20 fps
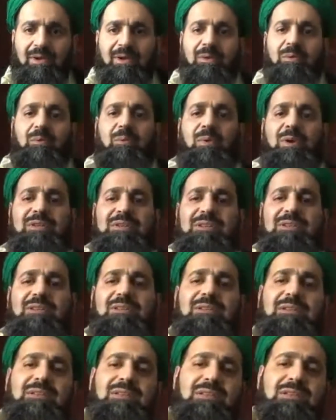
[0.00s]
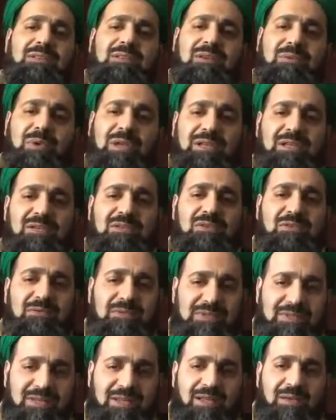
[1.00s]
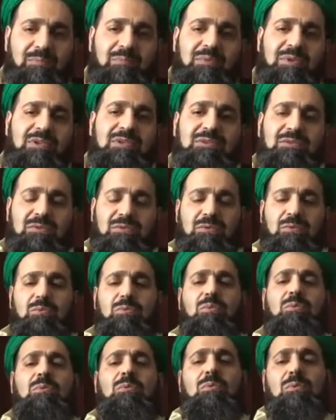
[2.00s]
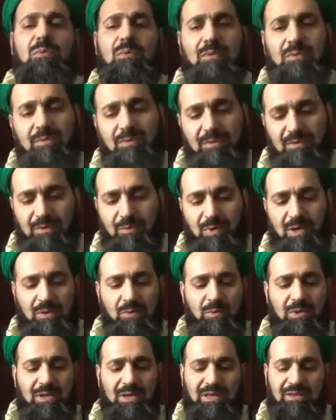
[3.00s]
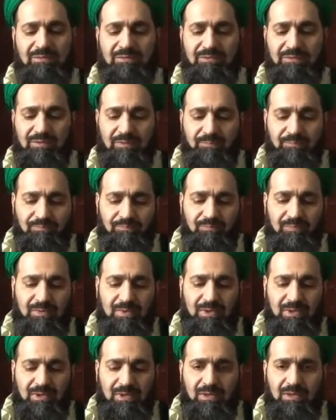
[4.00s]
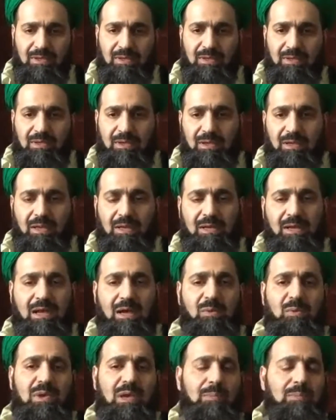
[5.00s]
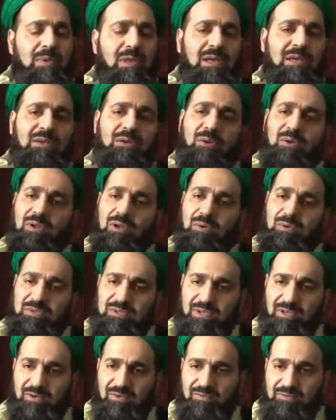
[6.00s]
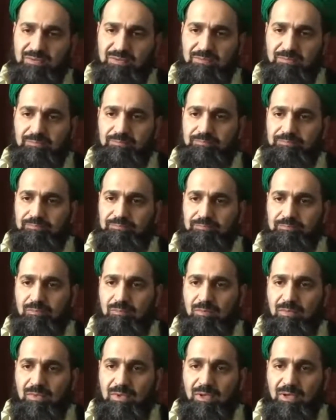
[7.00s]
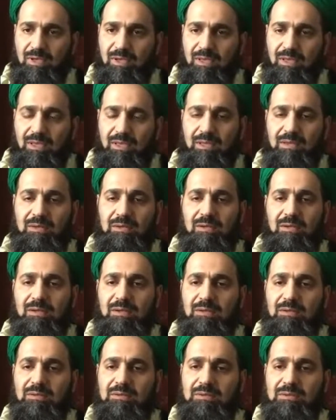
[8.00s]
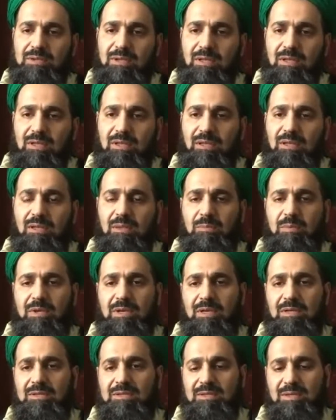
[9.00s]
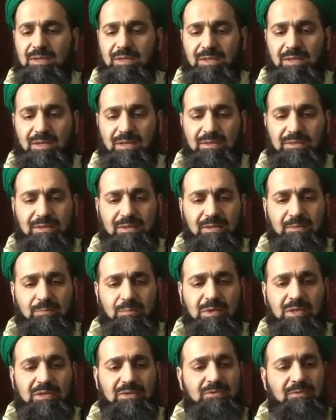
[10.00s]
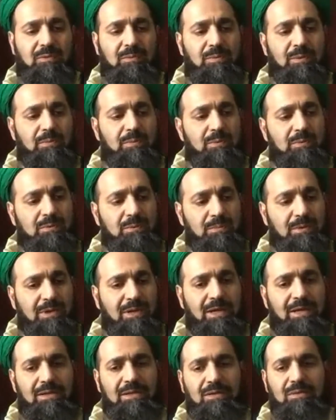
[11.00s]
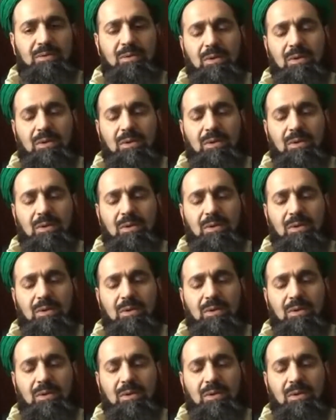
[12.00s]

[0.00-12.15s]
what the greatness of Islam is through the way we live and how we apply it on ourselves. And so Allah make us like that, means for people to be guided.